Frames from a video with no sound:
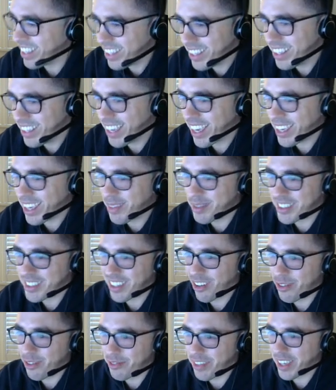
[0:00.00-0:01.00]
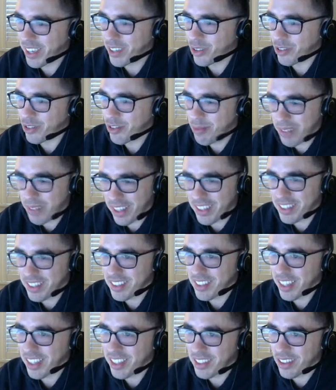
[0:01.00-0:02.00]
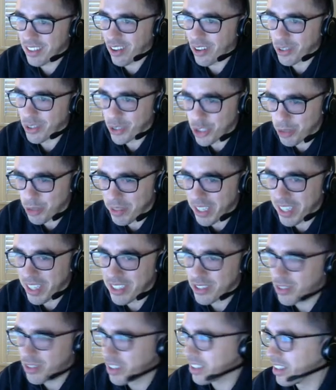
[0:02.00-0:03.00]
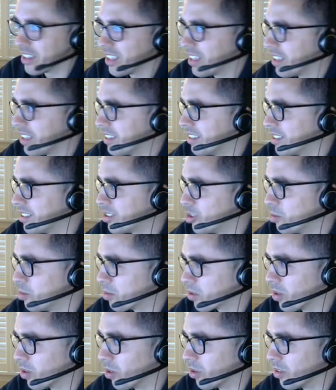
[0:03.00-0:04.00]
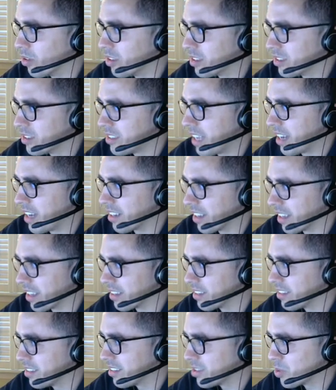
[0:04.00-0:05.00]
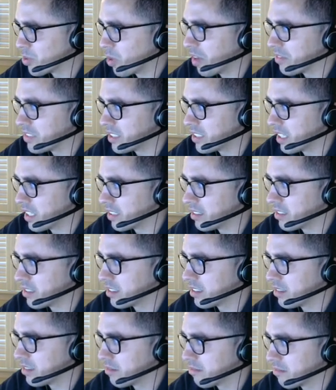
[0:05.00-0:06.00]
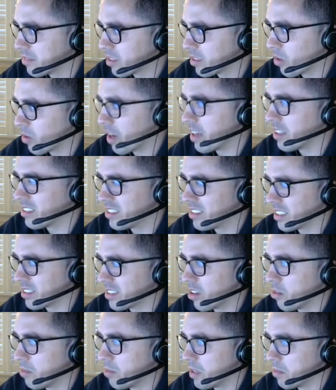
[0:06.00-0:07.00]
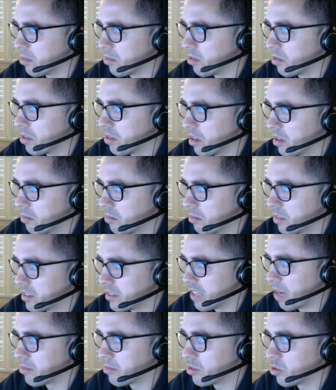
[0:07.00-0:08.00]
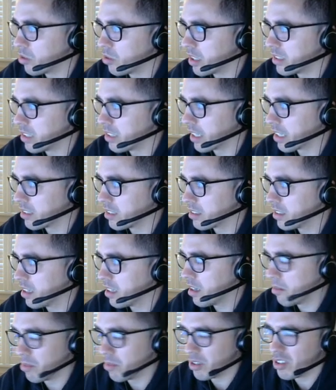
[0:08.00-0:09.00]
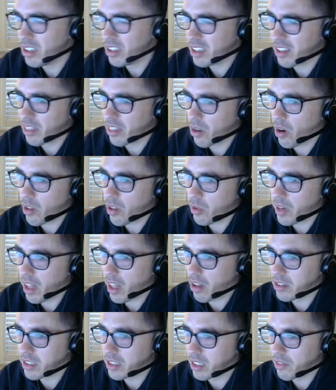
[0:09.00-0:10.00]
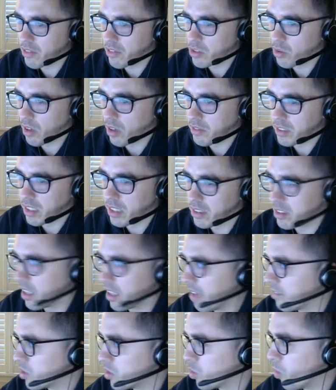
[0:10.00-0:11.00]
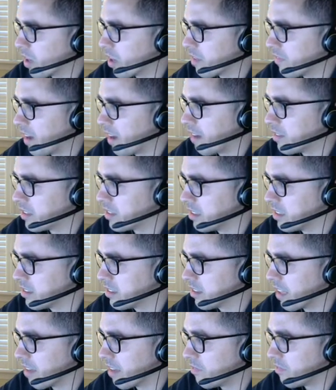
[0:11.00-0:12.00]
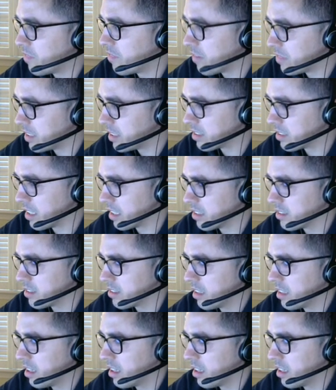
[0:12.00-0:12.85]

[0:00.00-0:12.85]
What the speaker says: games on FanDuel, you play the slate at all, you should be entering this Super Goal satellite. 12 cents. Granted, 600 people. Top two get tickets. But you can get a $33 ticket for 12 cents. They have 25 cents. They have 50 cents.